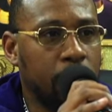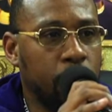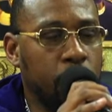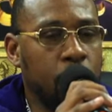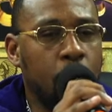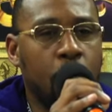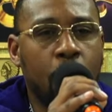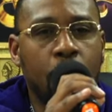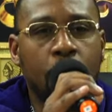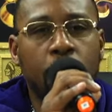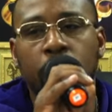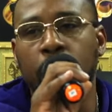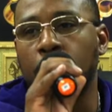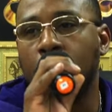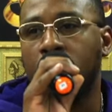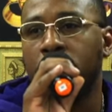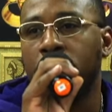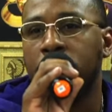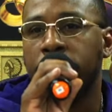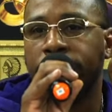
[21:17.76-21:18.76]
You heard the
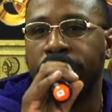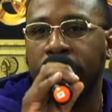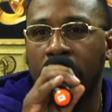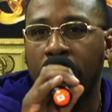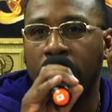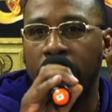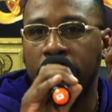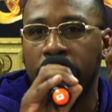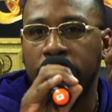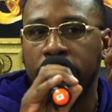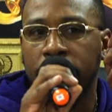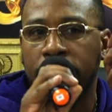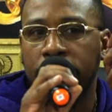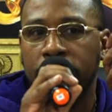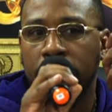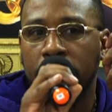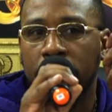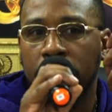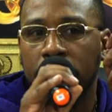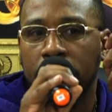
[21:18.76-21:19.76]
word of God.
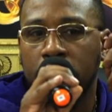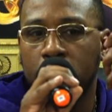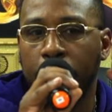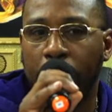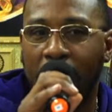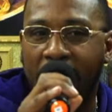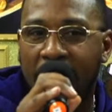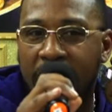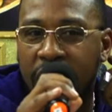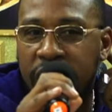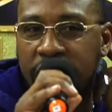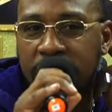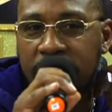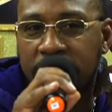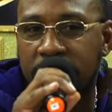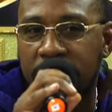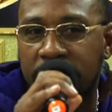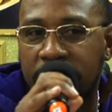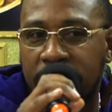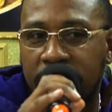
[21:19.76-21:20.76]
You bowed
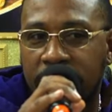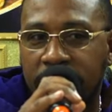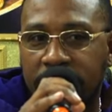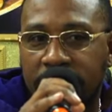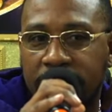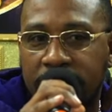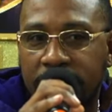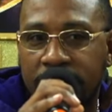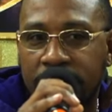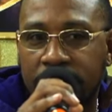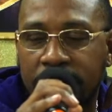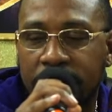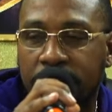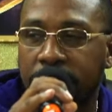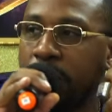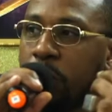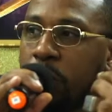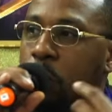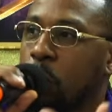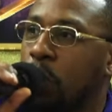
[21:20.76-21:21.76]
your ear to listen.
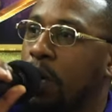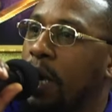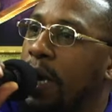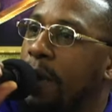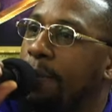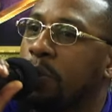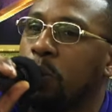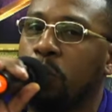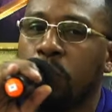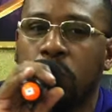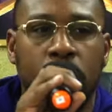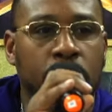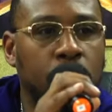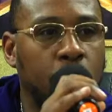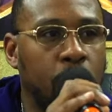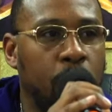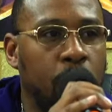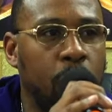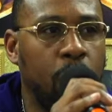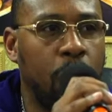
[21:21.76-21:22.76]
Then you came through the
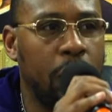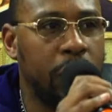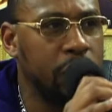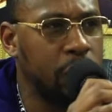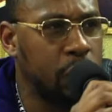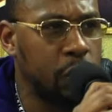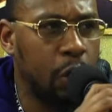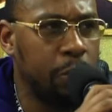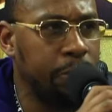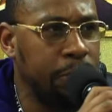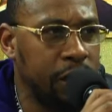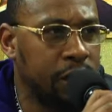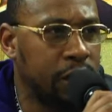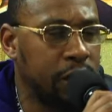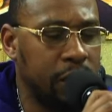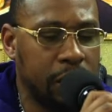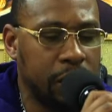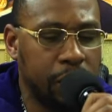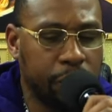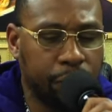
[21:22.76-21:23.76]
door. What is your
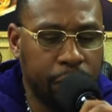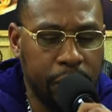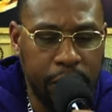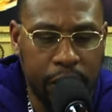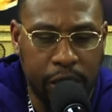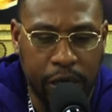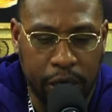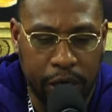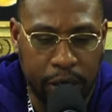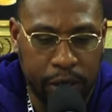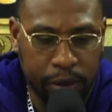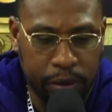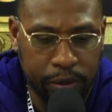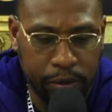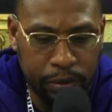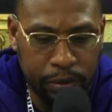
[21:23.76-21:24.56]
mission here? Read it again.